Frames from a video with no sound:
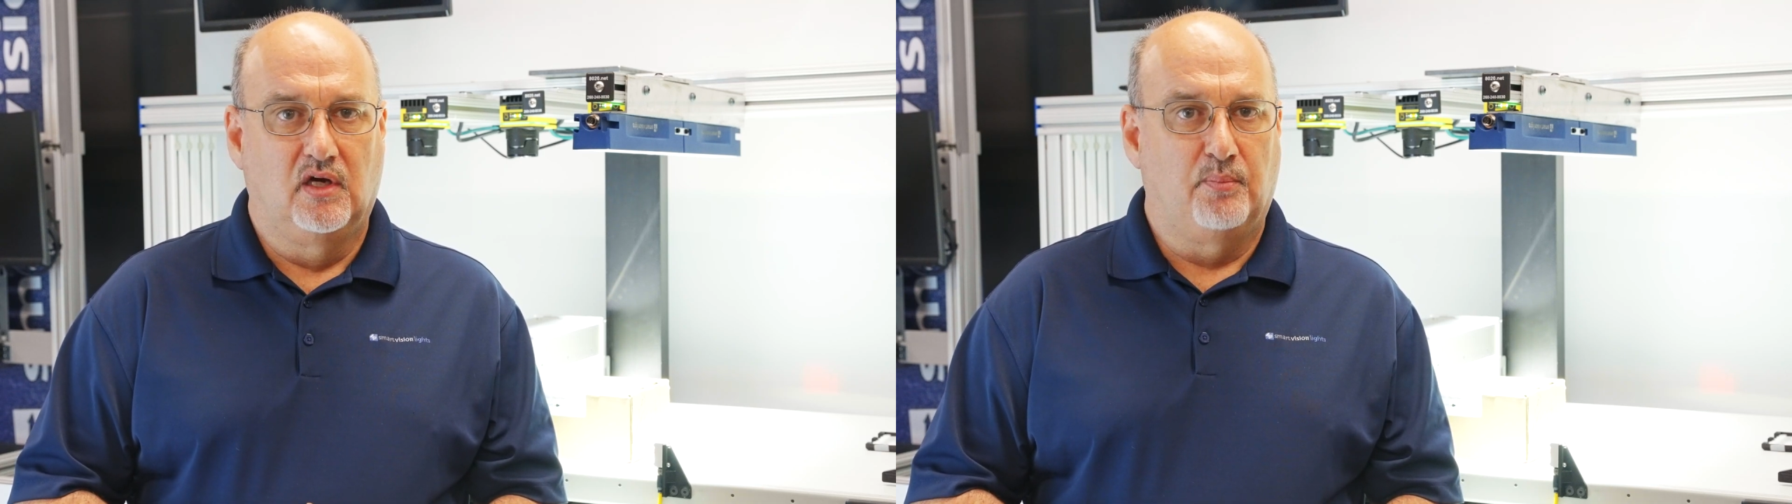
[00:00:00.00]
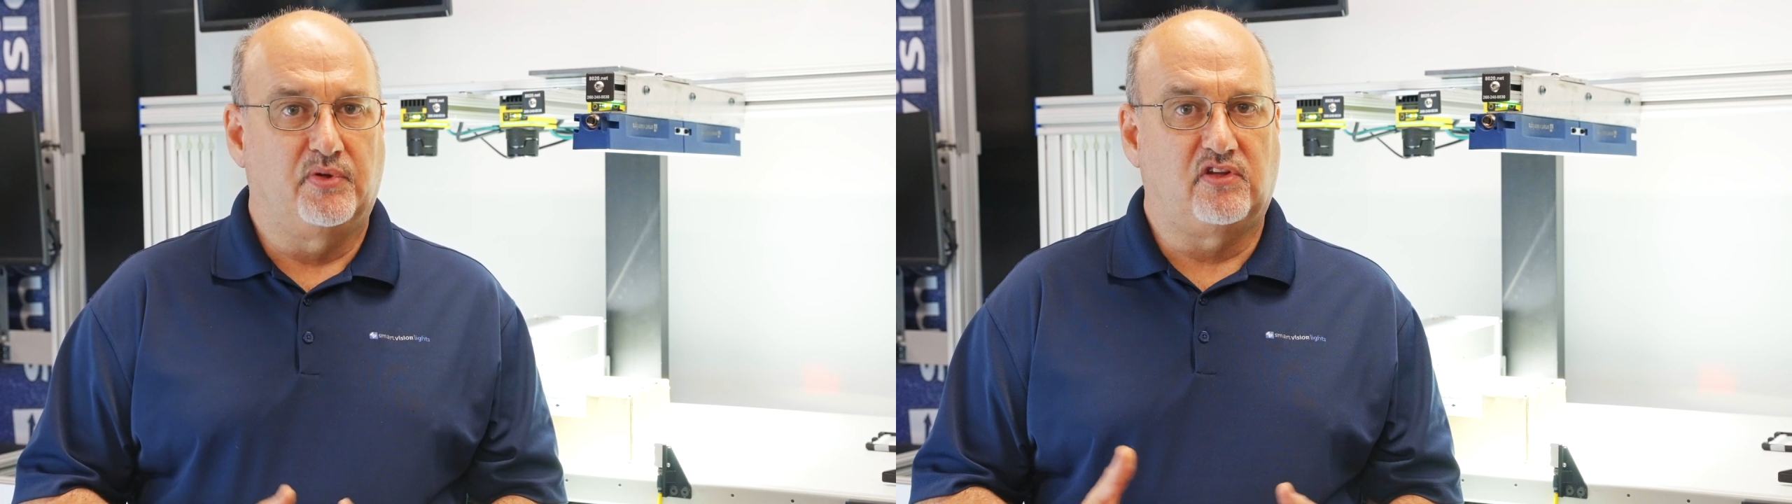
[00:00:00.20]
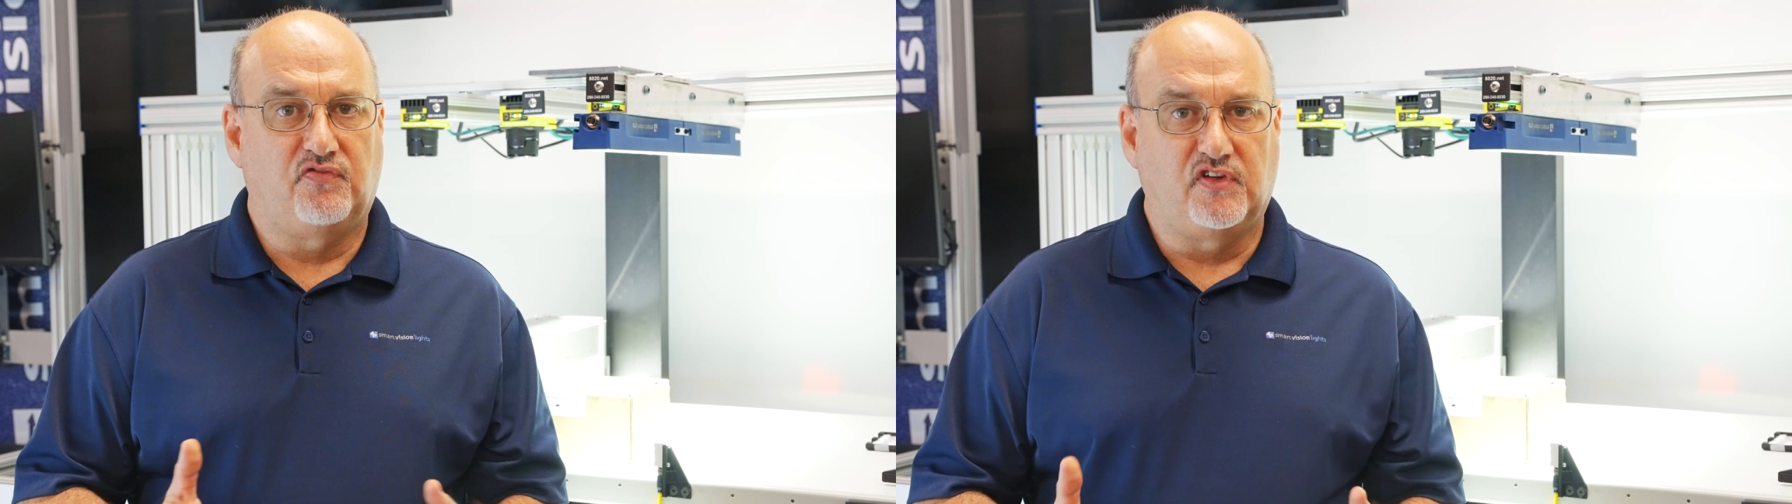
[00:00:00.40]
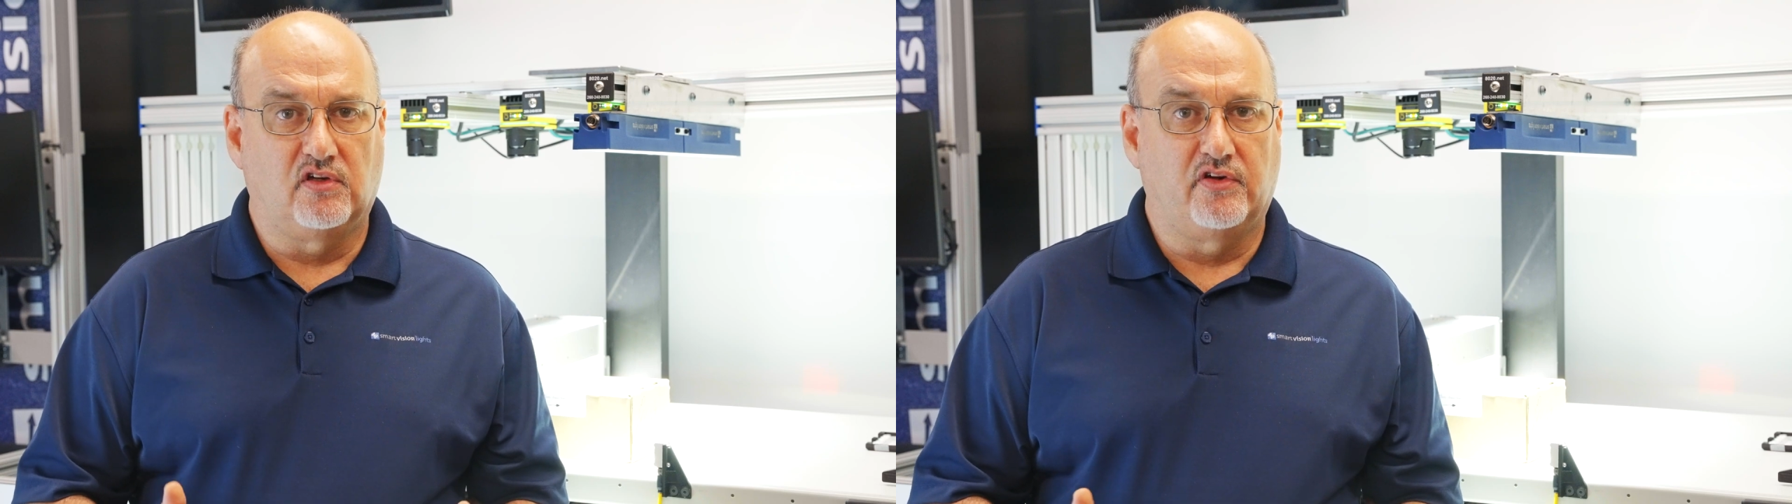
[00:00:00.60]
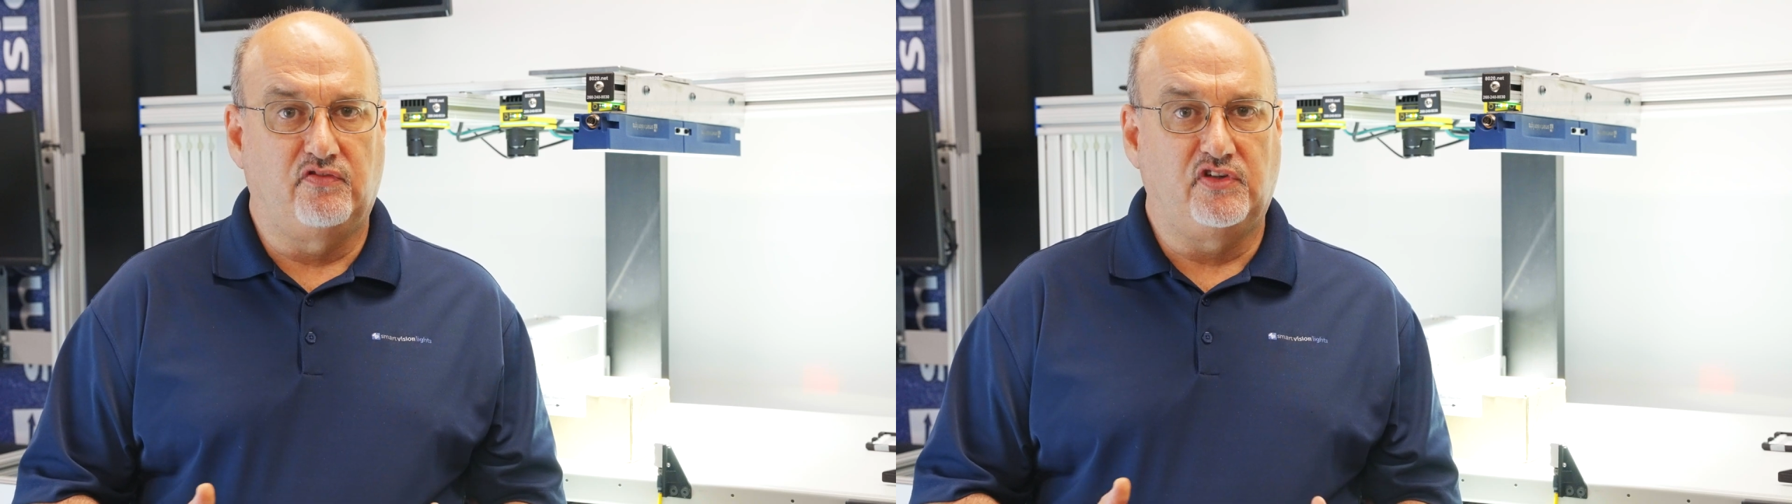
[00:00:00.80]
but the field
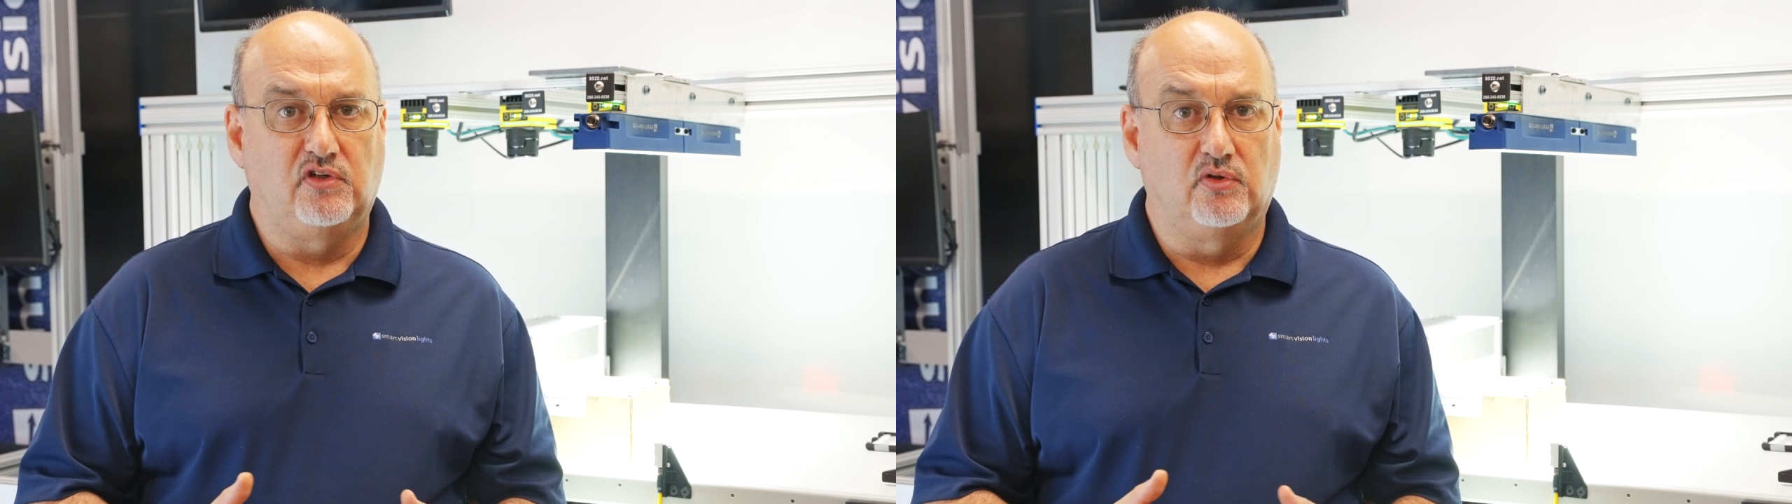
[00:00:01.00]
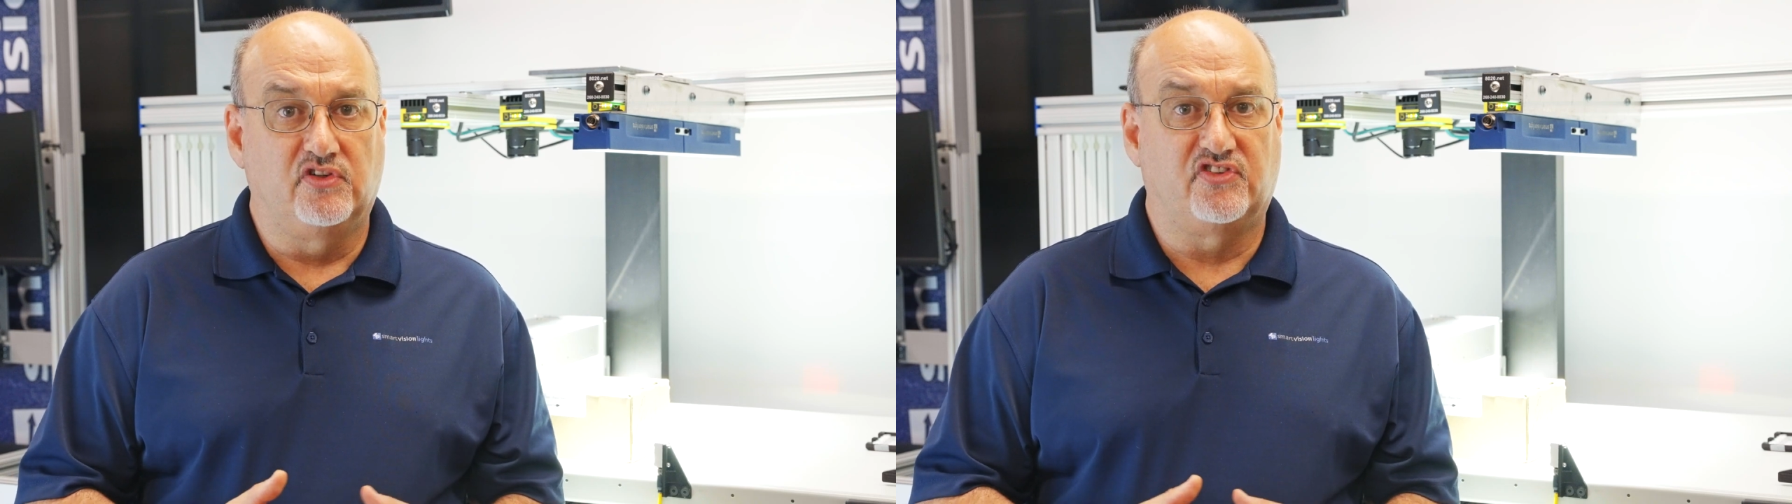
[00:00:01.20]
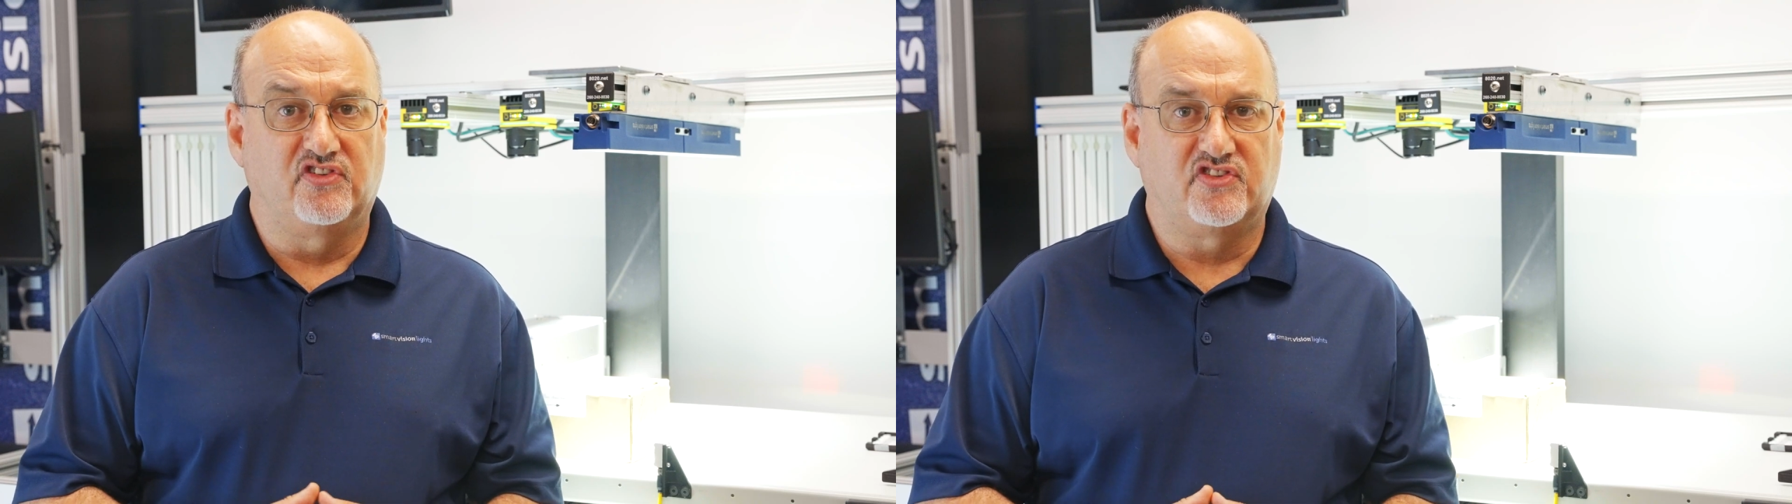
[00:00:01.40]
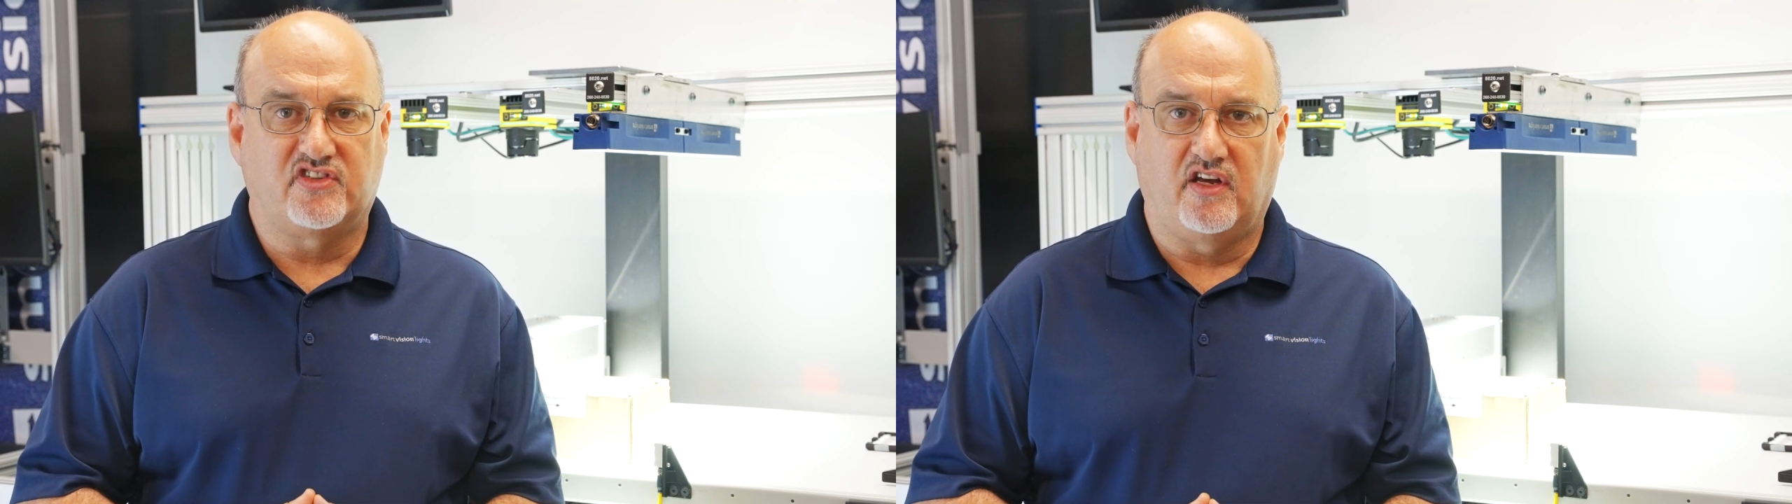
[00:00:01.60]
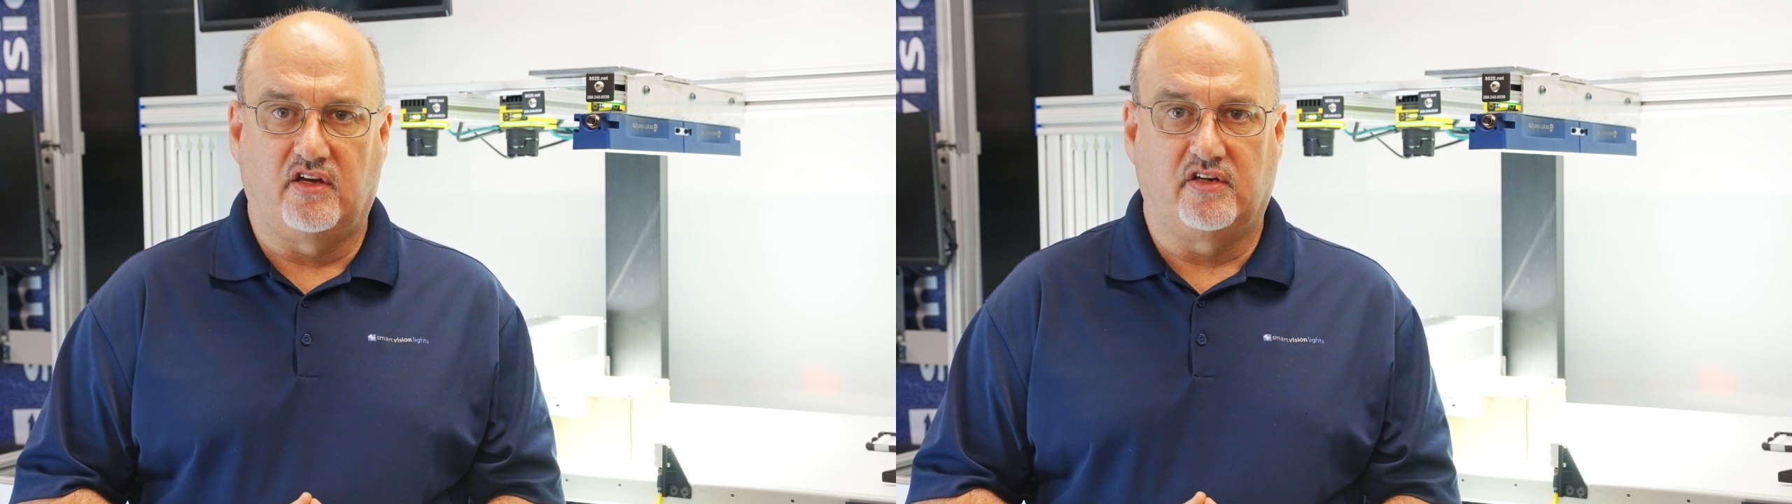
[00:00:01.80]
of view is instead